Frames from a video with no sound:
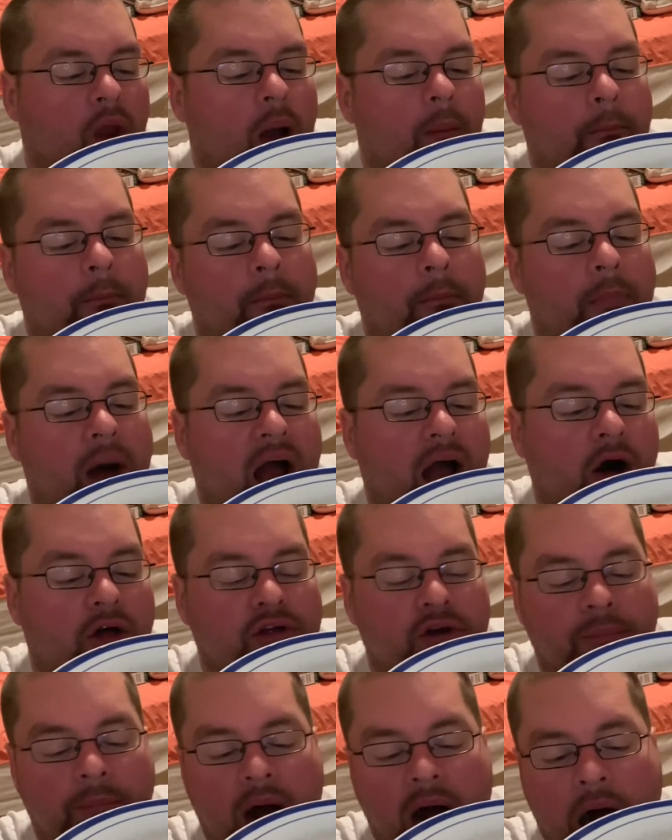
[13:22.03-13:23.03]
my
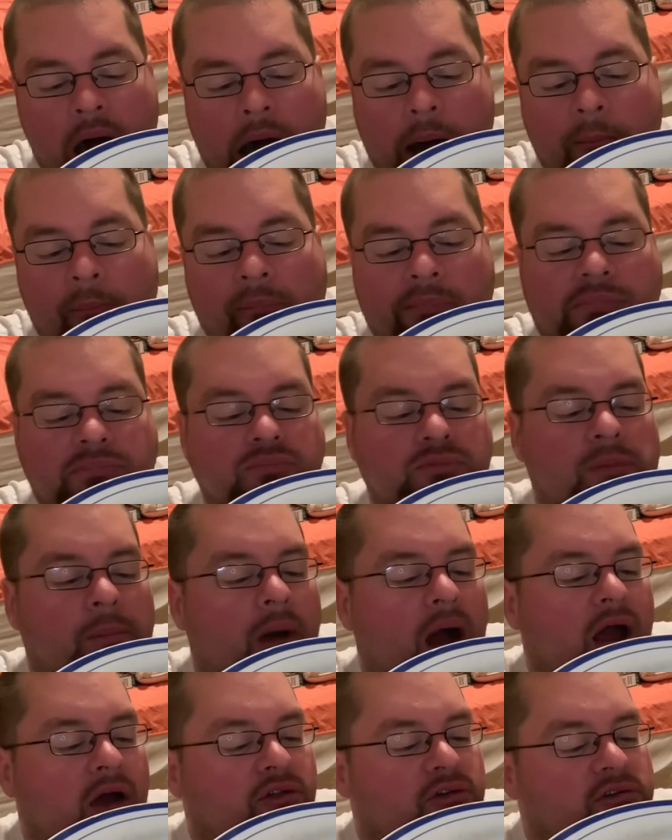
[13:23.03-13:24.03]
other mom and
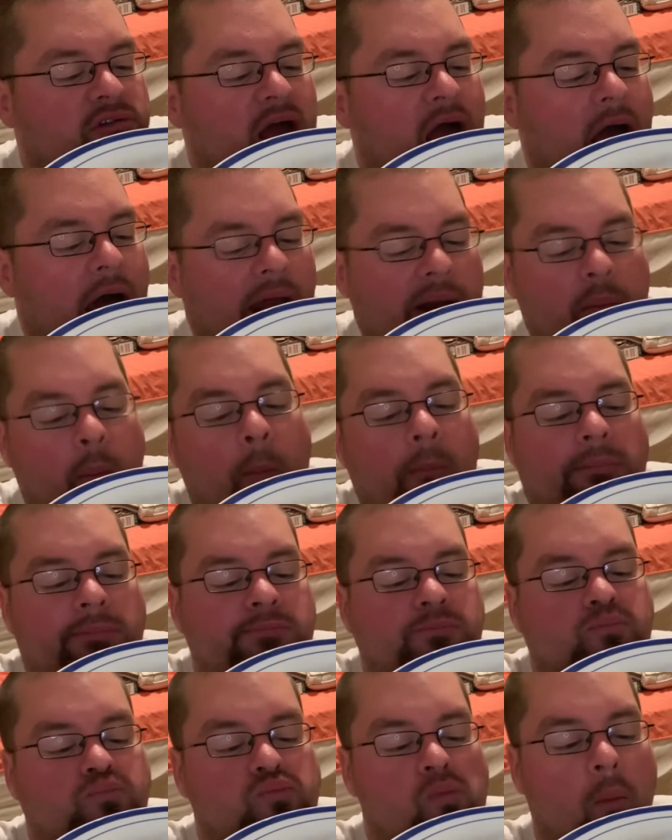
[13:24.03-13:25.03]
my other dad.
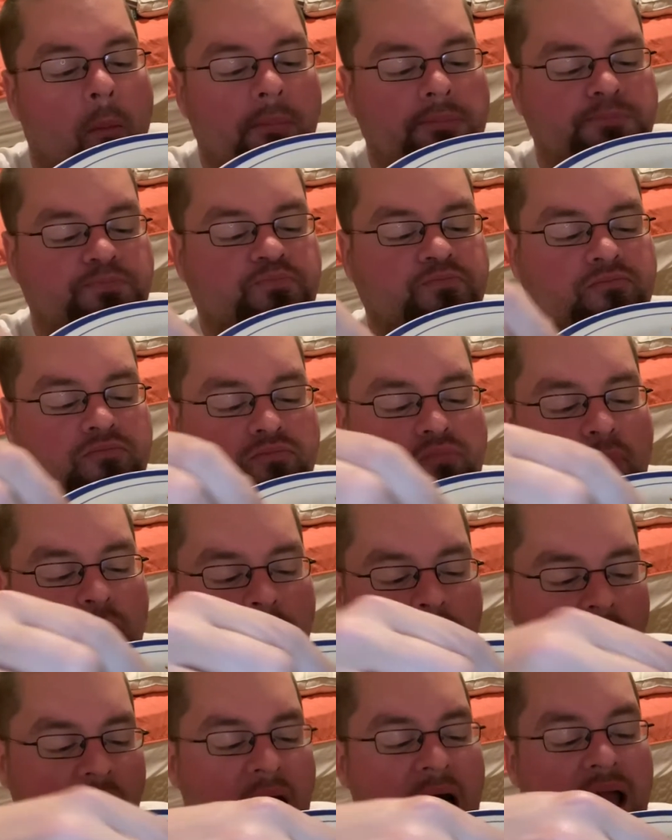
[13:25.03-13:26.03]

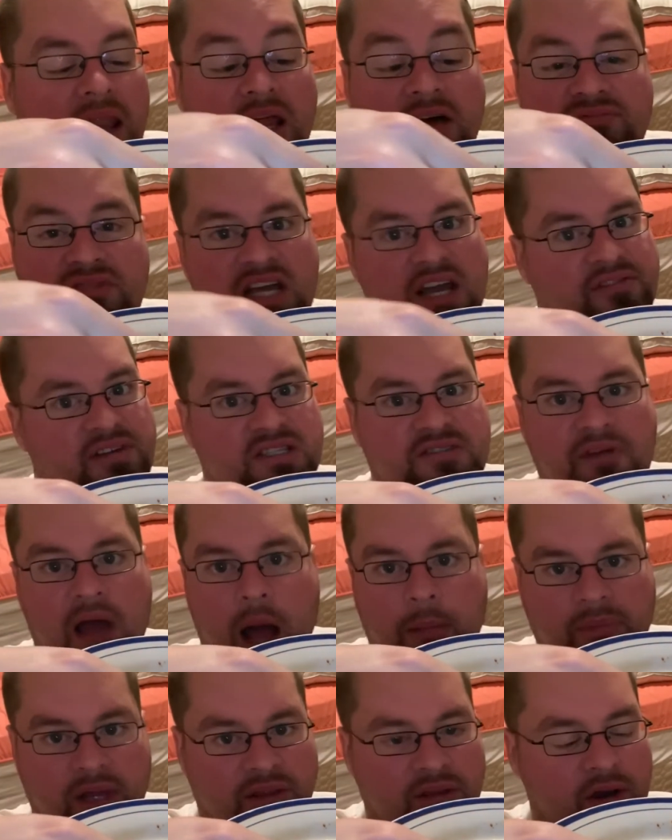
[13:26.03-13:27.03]
I love David's
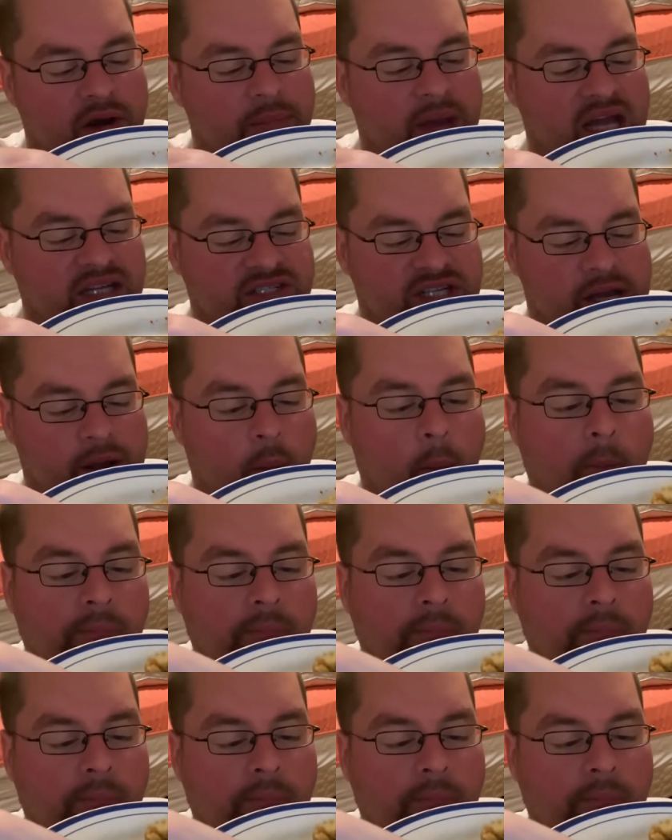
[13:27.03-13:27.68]
family. They're amazing.